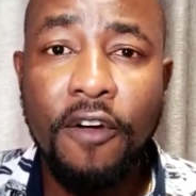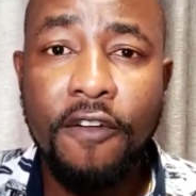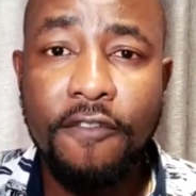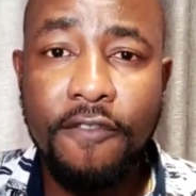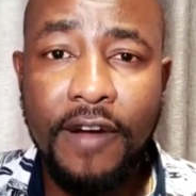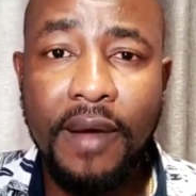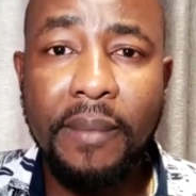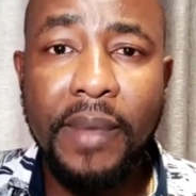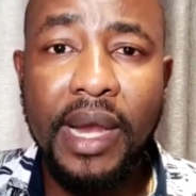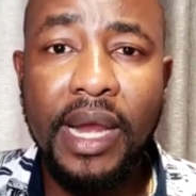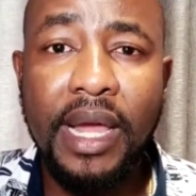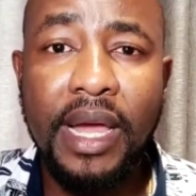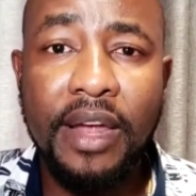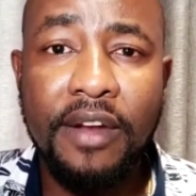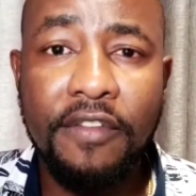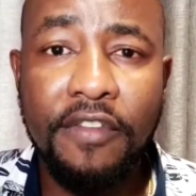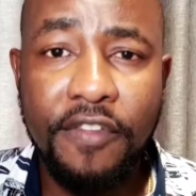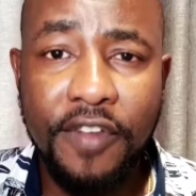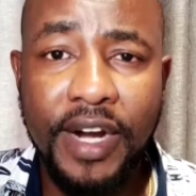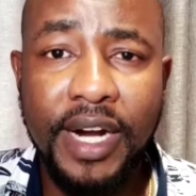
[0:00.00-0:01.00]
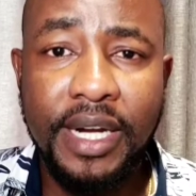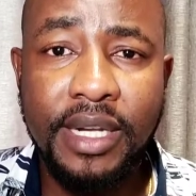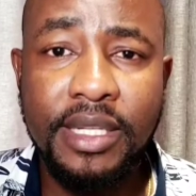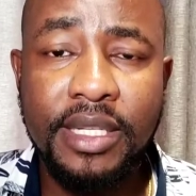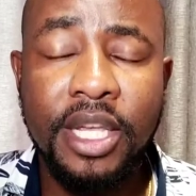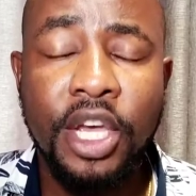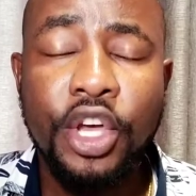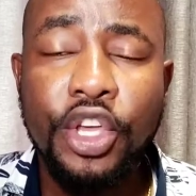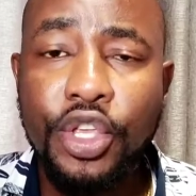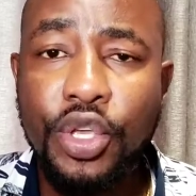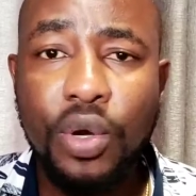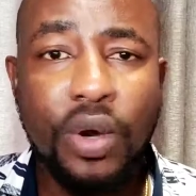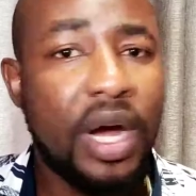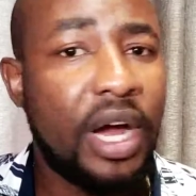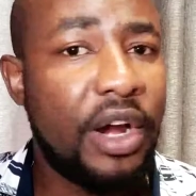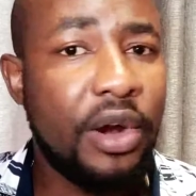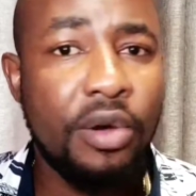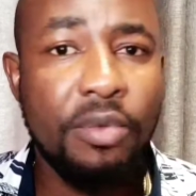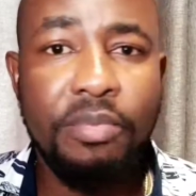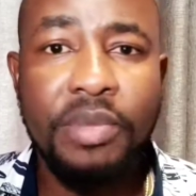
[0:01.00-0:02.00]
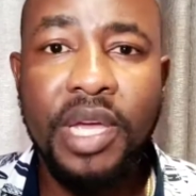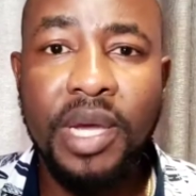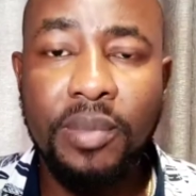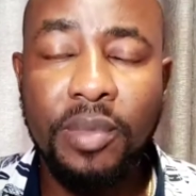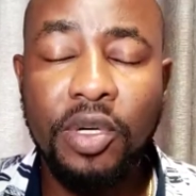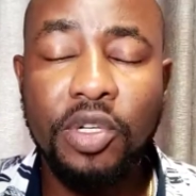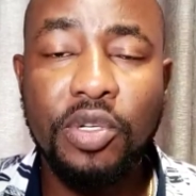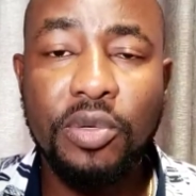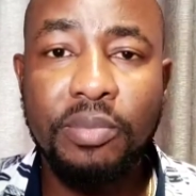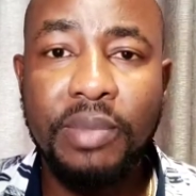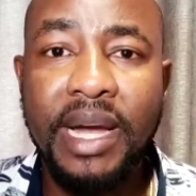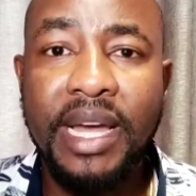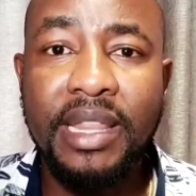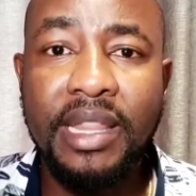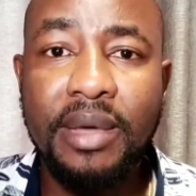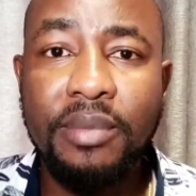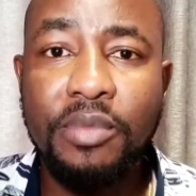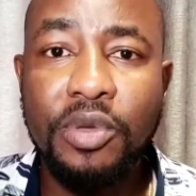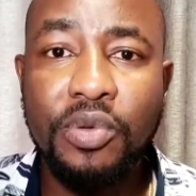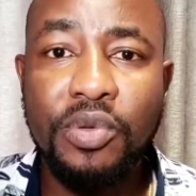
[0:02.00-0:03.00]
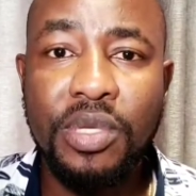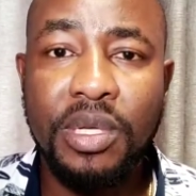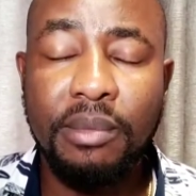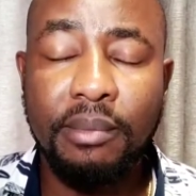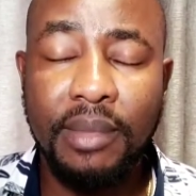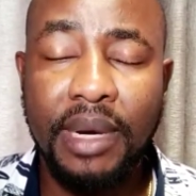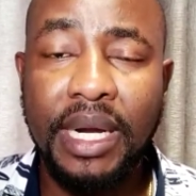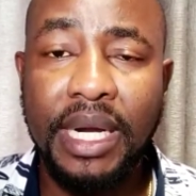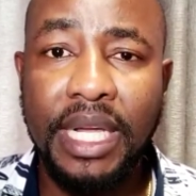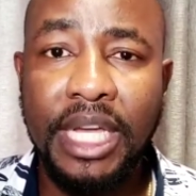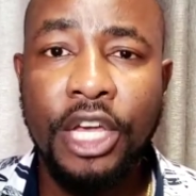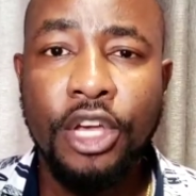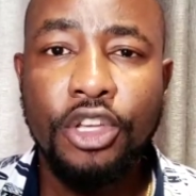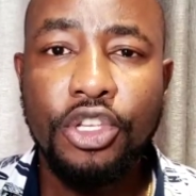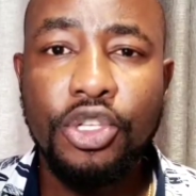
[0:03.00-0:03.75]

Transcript: family and friends, you cannot be able to buy them using money.